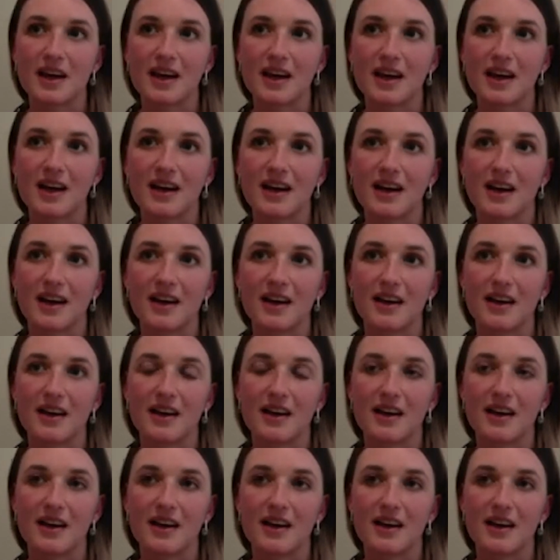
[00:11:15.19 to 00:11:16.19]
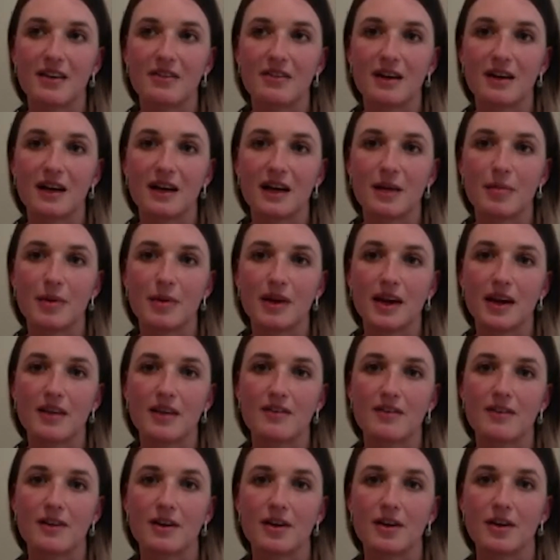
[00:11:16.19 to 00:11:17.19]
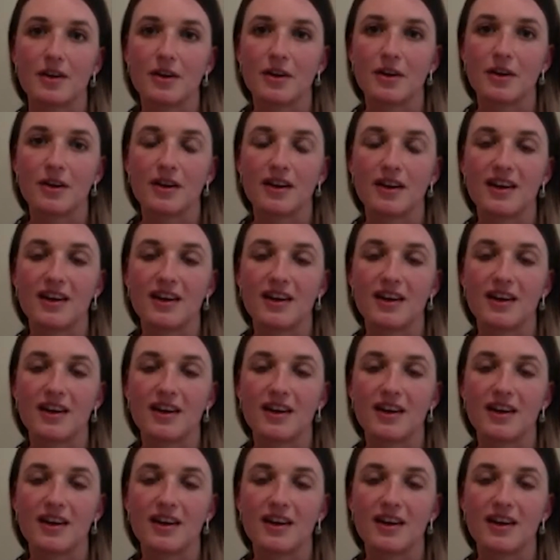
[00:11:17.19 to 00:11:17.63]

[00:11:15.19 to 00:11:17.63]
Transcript: I really began to learn